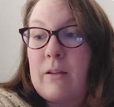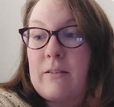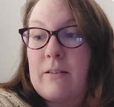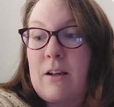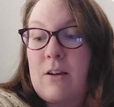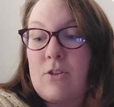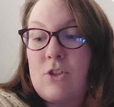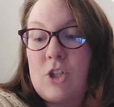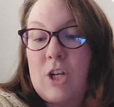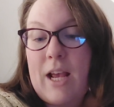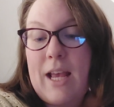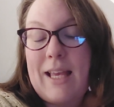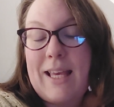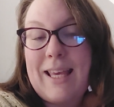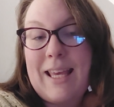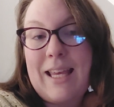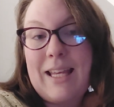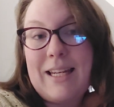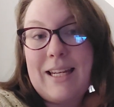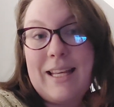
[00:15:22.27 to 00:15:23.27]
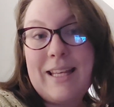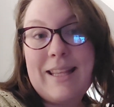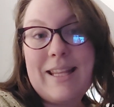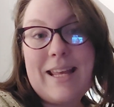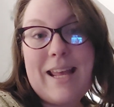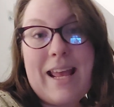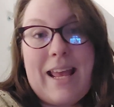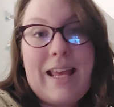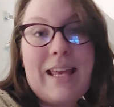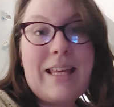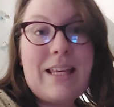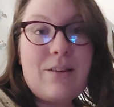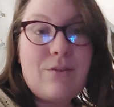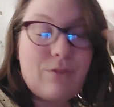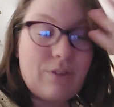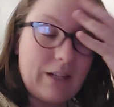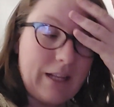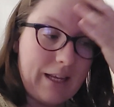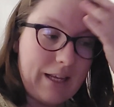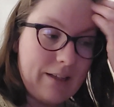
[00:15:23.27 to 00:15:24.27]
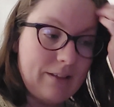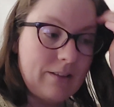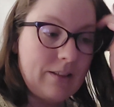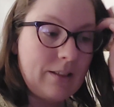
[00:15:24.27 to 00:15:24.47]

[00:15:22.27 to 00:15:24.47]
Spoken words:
I'll check in the evening,